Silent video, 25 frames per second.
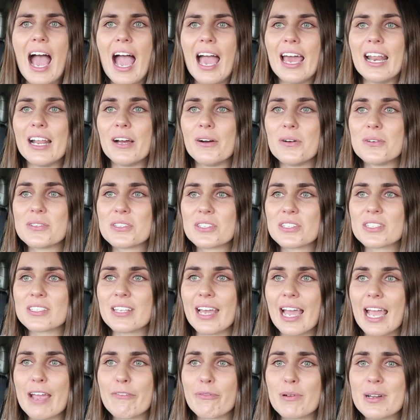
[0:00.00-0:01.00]
And it was just
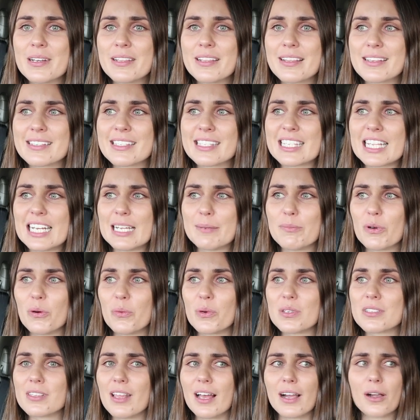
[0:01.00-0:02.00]
like everyone in the cinema
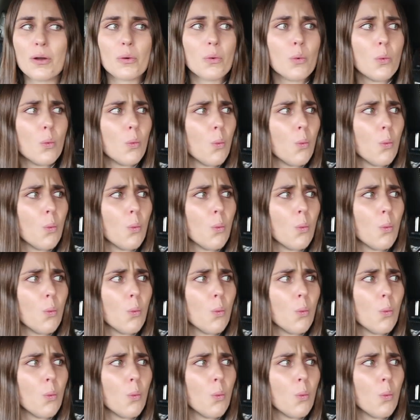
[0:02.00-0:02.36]
was like,